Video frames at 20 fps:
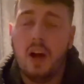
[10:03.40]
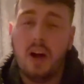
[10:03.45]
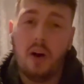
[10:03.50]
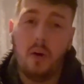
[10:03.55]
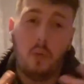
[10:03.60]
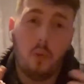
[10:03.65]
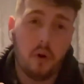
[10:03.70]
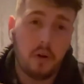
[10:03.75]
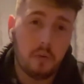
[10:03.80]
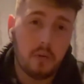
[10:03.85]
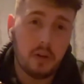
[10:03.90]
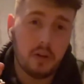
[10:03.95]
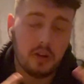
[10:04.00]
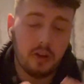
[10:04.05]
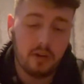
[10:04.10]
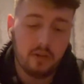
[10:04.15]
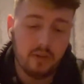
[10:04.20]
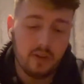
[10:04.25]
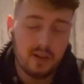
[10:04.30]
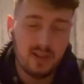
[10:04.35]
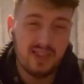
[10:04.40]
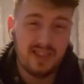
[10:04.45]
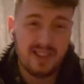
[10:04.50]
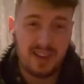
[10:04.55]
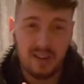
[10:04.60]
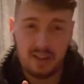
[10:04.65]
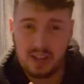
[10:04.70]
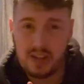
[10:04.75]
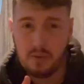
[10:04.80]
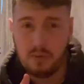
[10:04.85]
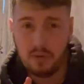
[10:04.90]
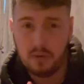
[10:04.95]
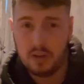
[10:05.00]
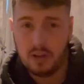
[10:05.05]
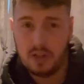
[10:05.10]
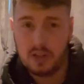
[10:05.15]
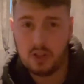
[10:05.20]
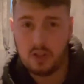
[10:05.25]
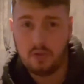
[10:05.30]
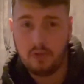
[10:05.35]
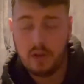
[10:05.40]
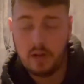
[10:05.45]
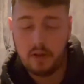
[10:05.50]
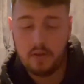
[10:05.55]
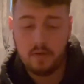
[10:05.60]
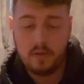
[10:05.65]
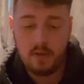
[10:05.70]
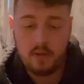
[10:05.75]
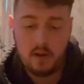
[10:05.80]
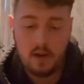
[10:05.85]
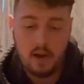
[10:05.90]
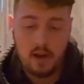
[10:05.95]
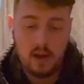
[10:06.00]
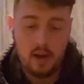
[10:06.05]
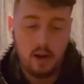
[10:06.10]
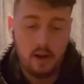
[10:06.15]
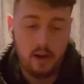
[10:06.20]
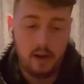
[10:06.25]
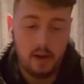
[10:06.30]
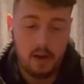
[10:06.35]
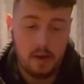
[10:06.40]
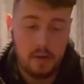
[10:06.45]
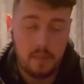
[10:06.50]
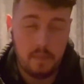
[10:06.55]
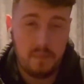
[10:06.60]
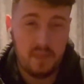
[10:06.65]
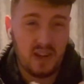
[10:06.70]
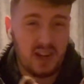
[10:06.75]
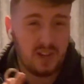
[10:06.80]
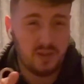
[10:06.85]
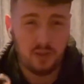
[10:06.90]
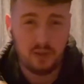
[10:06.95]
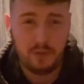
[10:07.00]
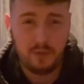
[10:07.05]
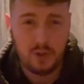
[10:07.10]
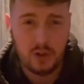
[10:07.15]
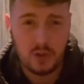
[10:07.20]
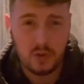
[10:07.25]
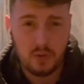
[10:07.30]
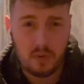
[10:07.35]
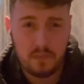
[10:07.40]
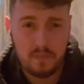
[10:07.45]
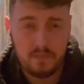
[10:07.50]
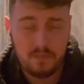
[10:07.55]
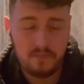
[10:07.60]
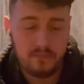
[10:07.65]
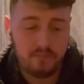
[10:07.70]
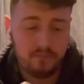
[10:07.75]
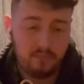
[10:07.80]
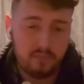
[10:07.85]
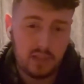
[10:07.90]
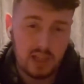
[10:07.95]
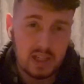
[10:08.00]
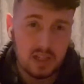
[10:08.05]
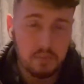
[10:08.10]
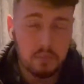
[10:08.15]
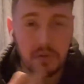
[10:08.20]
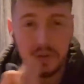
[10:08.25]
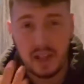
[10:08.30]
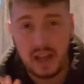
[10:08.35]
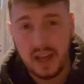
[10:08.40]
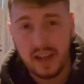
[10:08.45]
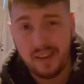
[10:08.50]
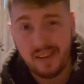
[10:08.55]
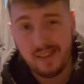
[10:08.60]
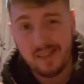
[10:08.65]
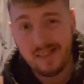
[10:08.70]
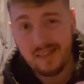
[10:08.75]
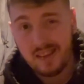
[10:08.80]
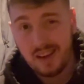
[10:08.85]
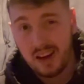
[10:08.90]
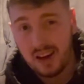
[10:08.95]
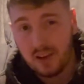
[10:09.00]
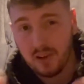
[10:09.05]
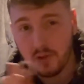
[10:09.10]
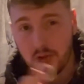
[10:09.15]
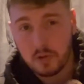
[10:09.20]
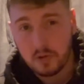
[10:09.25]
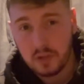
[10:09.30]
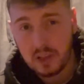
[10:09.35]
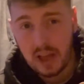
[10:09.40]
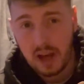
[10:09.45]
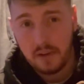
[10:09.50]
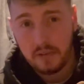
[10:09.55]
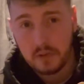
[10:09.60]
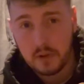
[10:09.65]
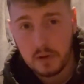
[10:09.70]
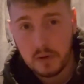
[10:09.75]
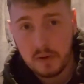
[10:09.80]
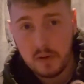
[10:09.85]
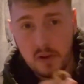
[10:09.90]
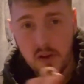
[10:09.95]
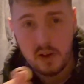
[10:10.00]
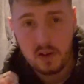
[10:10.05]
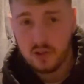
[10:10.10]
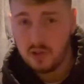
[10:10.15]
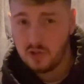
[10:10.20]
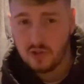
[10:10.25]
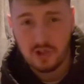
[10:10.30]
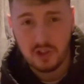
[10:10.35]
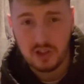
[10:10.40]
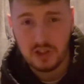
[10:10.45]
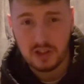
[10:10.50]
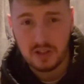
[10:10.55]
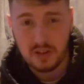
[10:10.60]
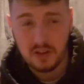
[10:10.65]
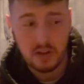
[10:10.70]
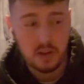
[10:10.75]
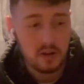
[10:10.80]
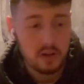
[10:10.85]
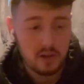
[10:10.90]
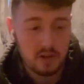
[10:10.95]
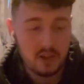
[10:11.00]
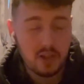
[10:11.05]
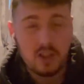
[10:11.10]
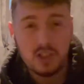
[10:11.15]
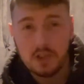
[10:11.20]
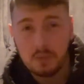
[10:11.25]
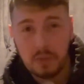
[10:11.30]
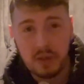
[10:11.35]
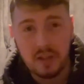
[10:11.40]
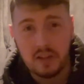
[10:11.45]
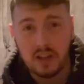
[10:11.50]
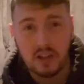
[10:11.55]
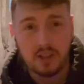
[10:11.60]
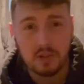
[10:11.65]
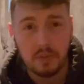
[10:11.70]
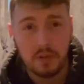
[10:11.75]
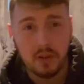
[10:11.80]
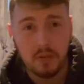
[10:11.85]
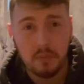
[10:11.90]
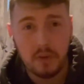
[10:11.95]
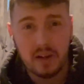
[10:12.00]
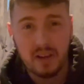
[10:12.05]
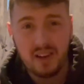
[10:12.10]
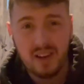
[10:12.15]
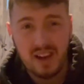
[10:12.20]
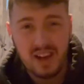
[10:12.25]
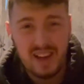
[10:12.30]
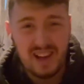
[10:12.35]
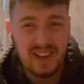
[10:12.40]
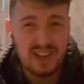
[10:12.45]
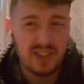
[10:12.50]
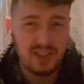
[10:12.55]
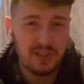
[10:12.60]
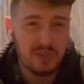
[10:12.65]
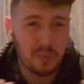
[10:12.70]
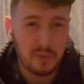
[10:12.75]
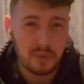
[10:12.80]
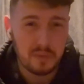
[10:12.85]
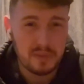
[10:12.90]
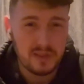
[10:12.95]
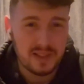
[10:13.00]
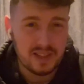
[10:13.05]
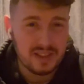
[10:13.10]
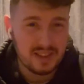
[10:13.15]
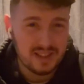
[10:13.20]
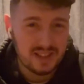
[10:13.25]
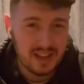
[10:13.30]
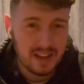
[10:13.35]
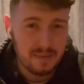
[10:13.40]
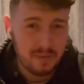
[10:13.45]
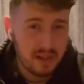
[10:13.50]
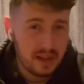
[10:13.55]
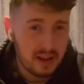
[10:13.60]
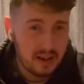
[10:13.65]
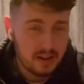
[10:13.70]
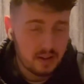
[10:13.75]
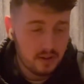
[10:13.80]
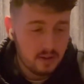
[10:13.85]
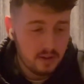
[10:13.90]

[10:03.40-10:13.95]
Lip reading: what I'm going to do is, I'll keep you on this screen, I'll do the first one, but then I'll show you the after, just to speed things up a little bit, because you don't want to be seeing the same thing.